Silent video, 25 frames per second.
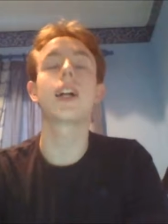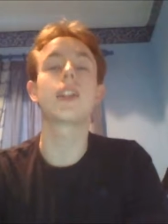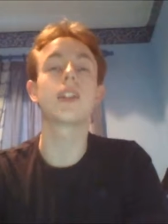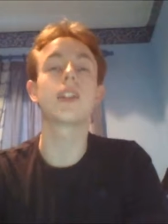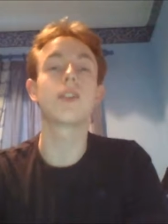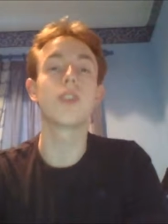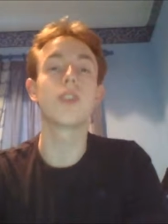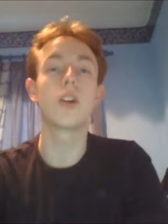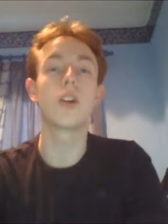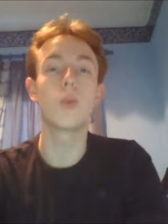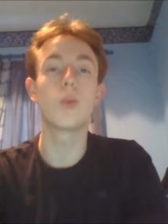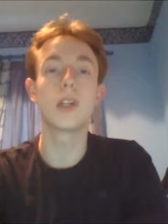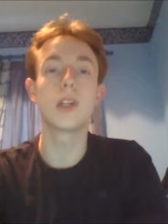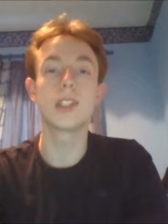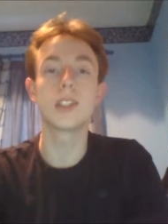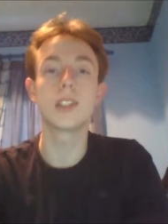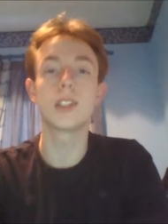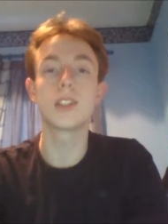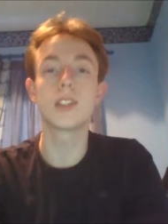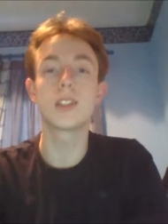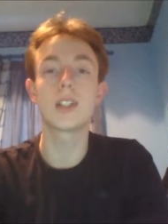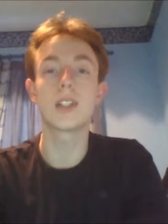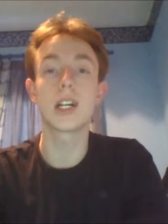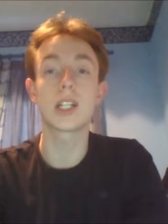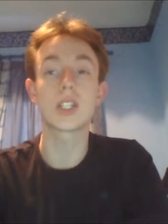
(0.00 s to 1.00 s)
standing around
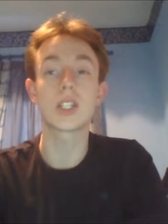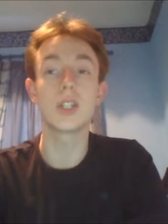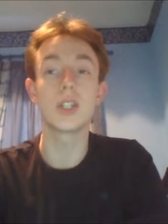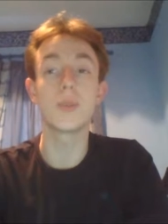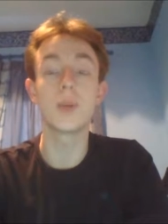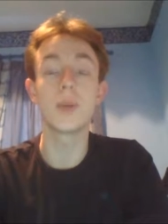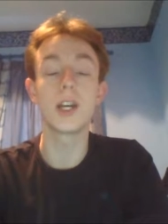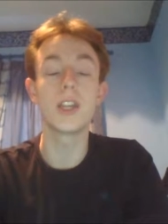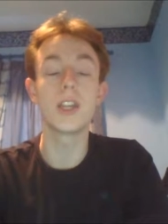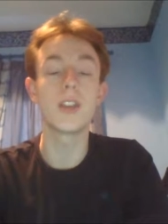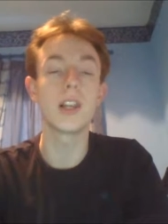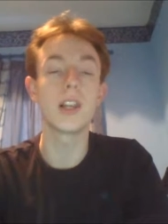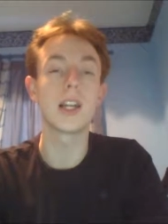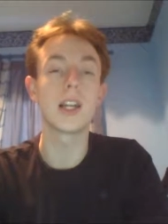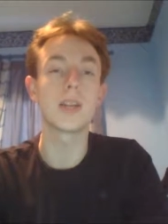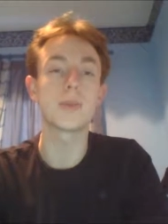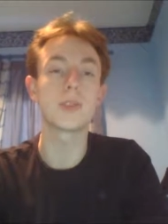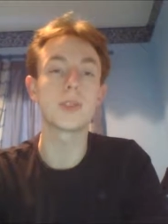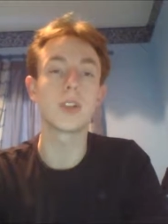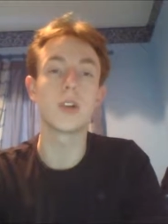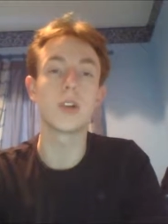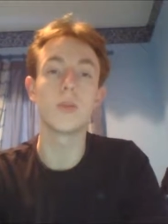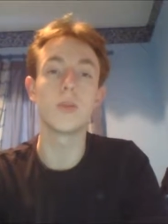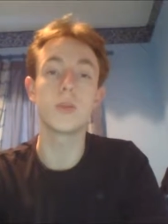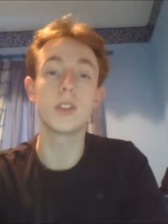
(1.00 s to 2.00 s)
waiting to actually buy the
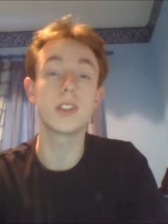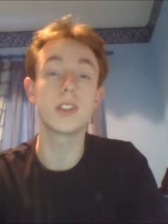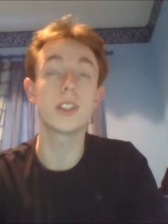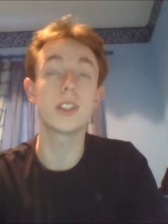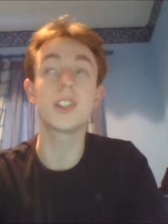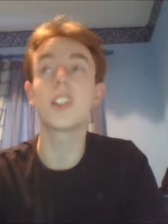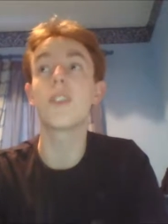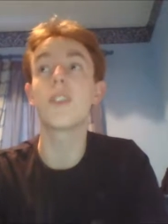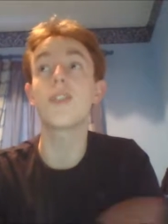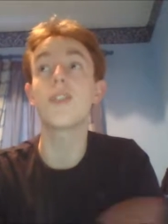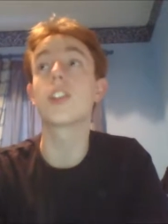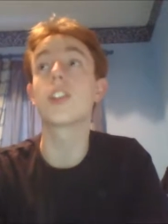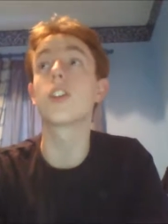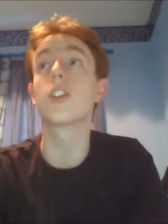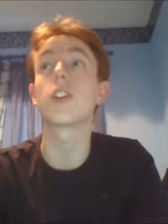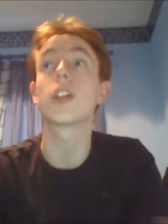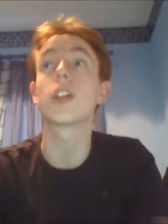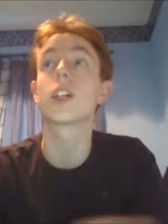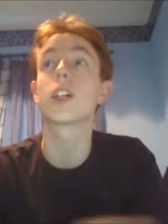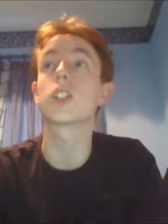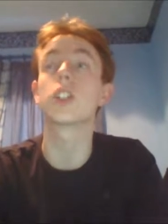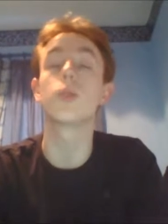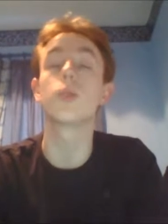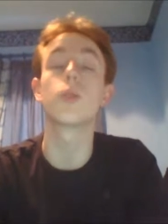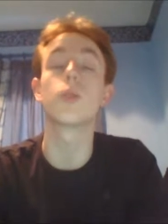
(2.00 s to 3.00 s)
laptop. It's as if they
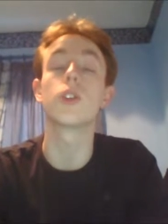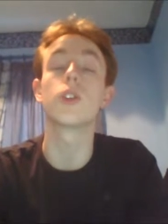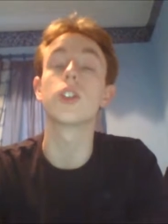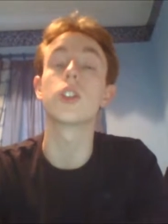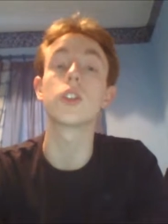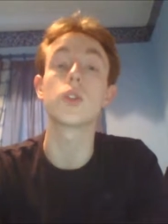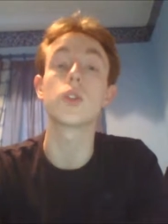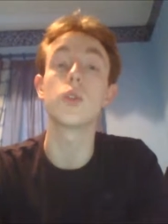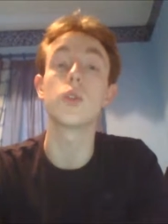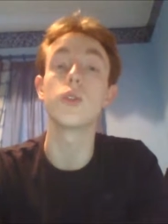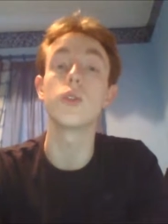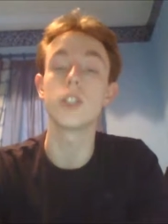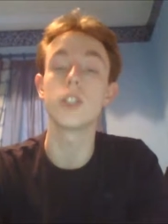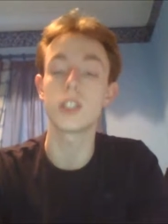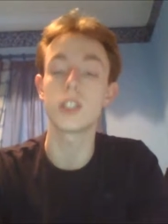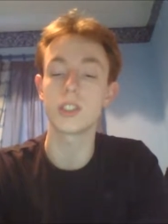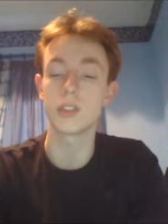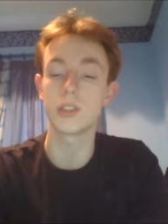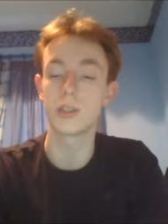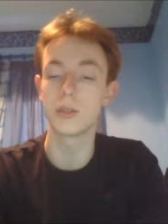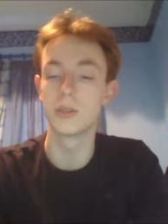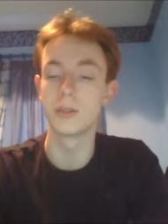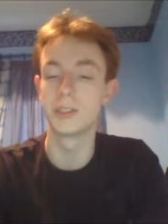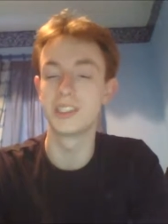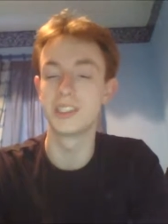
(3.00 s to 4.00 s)
don't actually run the service,
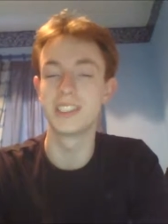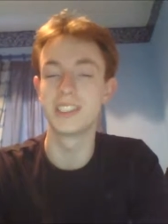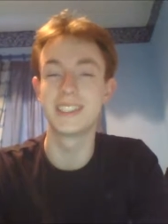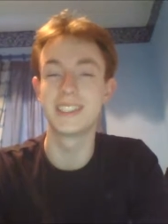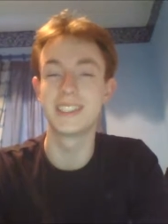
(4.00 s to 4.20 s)
you know.